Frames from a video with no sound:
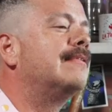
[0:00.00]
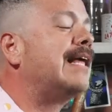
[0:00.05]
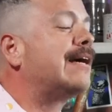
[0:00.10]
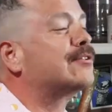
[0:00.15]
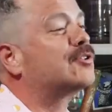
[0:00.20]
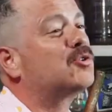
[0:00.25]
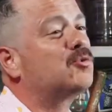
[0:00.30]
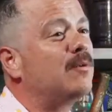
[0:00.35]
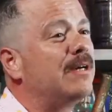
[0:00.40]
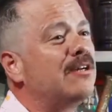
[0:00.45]

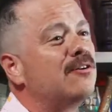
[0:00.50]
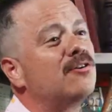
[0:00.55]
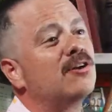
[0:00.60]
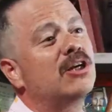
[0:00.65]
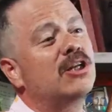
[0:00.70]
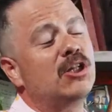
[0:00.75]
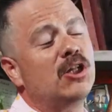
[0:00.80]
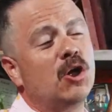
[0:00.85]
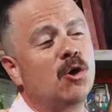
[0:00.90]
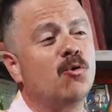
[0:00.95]
Now, sweeter
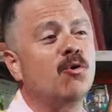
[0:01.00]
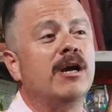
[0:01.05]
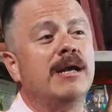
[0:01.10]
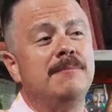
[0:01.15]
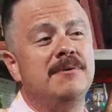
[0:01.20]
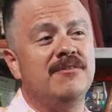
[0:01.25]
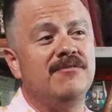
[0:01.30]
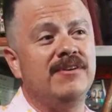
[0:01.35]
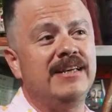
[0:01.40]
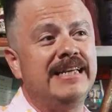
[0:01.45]
and
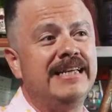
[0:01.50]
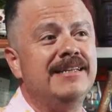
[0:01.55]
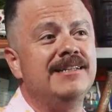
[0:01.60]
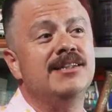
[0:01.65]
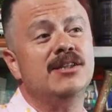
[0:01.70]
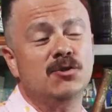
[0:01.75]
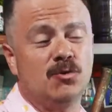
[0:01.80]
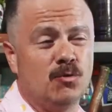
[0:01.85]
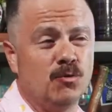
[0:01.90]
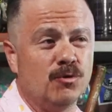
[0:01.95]
lower
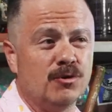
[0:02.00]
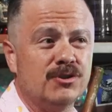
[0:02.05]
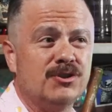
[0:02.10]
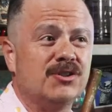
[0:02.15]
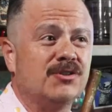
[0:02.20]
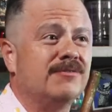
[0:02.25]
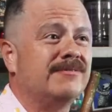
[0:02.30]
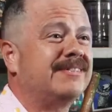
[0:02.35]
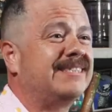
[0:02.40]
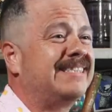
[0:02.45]
ABV
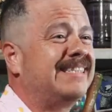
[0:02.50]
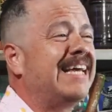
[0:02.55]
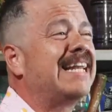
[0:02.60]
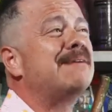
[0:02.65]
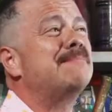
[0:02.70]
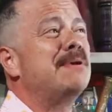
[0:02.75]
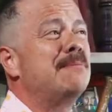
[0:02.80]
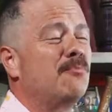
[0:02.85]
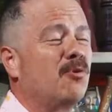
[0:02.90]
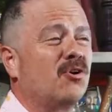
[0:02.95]
liqueurs
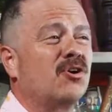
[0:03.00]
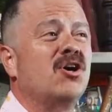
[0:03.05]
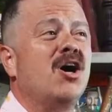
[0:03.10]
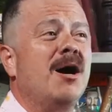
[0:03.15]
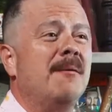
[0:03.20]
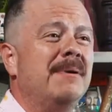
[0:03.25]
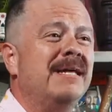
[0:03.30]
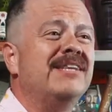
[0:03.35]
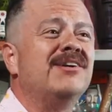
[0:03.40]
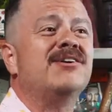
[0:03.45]
tend to be more
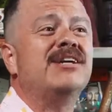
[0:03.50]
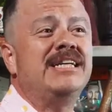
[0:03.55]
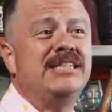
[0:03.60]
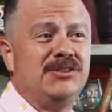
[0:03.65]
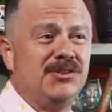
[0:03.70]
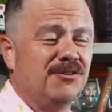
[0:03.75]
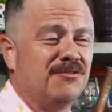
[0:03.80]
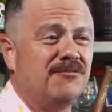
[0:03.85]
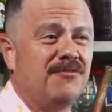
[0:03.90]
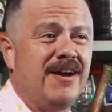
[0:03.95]
common. They're
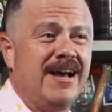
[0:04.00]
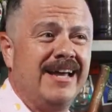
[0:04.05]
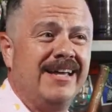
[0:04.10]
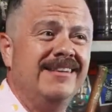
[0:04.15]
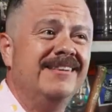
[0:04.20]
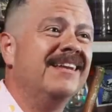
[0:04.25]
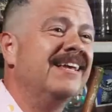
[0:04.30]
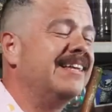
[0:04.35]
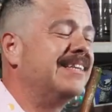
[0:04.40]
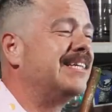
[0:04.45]
easier to
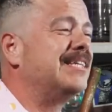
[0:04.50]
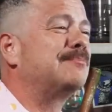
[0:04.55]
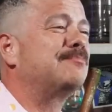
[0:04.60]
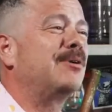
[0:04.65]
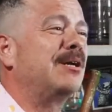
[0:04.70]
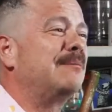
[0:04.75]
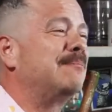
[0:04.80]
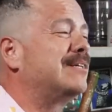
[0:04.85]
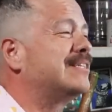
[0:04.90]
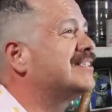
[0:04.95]
find. These
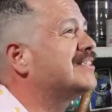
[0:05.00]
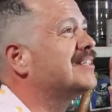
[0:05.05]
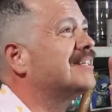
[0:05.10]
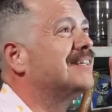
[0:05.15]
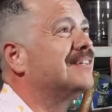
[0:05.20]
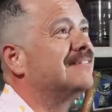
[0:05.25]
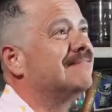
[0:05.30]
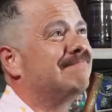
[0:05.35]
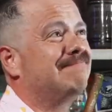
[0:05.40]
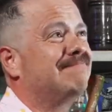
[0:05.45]
pretty much
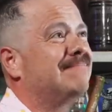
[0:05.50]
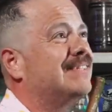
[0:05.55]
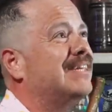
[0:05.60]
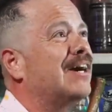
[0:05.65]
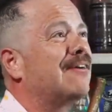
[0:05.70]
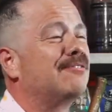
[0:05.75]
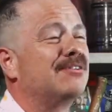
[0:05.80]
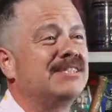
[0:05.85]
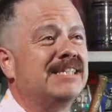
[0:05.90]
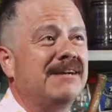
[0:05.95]

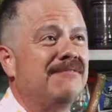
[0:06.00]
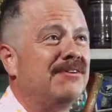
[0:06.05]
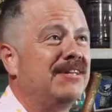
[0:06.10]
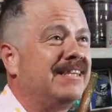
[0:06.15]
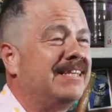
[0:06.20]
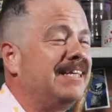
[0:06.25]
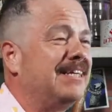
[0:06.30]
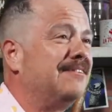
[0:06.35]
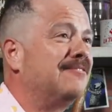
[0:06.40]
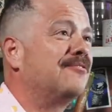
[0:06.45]
covers
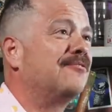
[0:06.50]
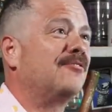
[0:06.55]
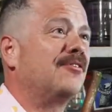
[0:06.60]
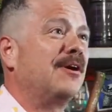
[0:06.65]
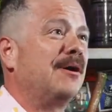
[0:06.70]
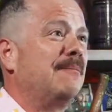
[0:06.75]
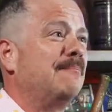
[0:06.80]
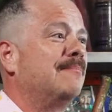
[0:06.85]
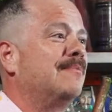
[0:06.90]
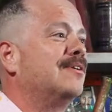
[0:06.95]
everything
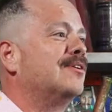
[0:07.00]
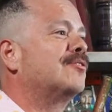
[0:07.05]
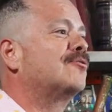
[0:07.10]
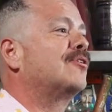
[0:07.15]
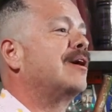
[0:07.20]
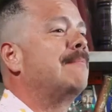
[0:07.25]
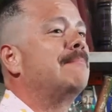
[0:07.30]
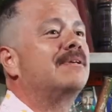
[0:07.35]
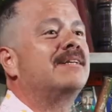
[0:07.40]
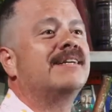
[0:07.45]
from
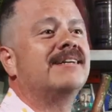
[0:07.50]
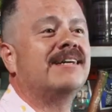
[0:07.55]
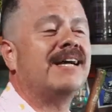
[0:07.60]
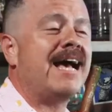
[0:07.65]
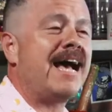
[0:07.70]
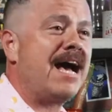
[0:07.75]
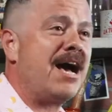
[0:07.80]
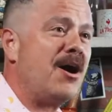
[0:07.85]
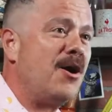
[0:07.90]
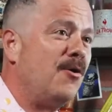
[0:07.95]
crème de
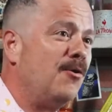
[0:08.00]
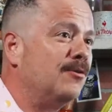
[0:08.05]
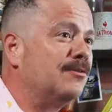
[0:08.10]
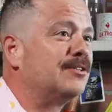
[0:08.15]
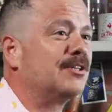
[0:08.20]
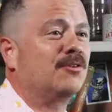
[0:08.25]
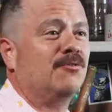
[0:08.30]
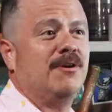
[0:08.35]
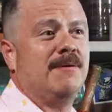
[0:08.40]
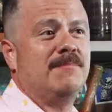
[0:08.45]
cacao,
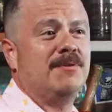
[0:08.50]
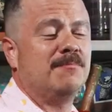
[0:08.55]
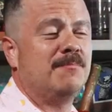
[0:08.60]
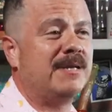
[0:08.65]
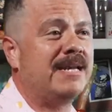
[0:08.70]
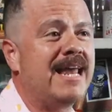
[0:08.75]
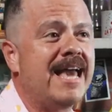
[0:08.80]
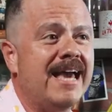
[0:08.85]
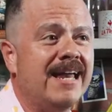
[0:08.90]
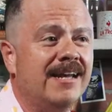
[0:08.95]
to crème de
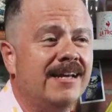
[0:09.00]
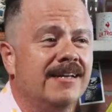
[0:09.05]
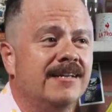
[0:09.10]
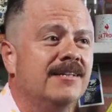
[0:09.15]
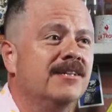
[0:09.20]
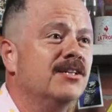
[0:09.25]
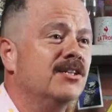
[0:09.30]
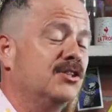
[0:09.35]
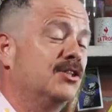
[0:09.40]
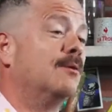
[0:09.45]

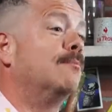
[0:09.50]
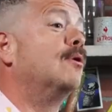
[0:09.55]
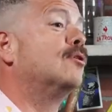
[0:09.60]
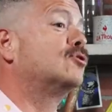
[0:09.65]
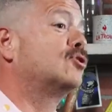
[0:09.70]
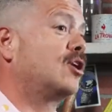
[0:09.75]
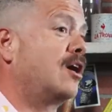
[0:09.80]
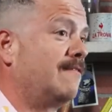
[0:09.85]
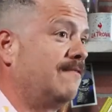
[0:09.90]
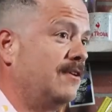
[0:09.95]
banana, to
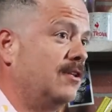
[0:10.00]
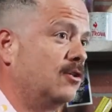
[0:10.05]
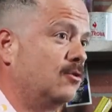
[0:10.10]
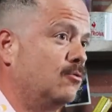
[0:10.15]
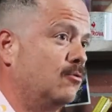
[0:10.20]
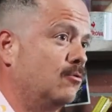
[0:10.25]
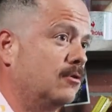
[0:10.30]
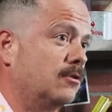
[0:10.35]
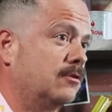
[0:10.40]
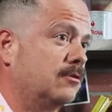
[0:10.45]
most coffee
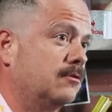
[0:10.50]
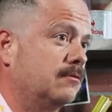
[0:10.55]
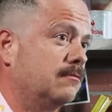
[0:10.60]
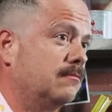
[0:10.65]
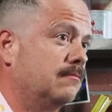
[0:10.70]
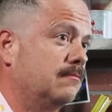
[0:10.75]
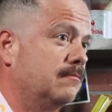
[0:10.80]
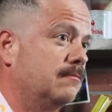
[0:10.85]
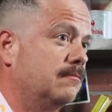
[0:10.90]
liqueurs.